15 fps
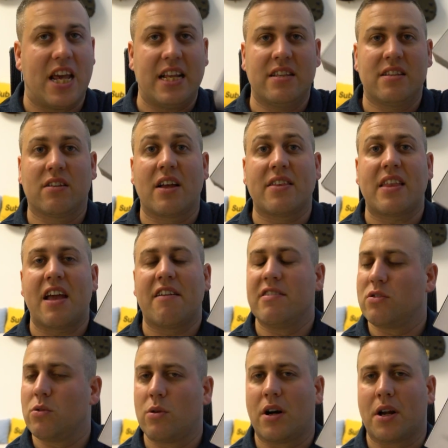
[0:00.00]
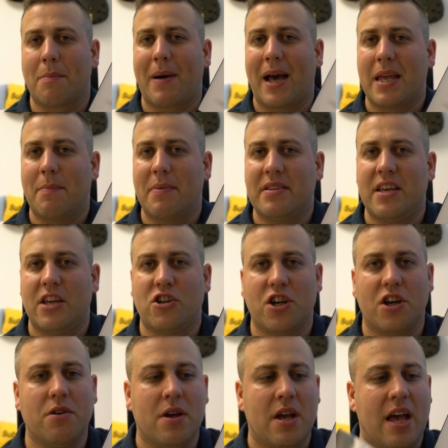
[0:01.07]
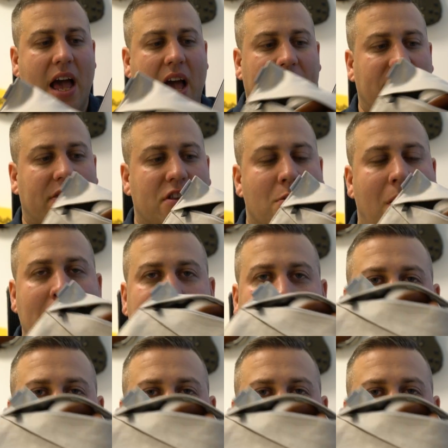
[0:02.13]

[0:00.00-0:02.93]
Inside there is all kind of paper tissue, and you open it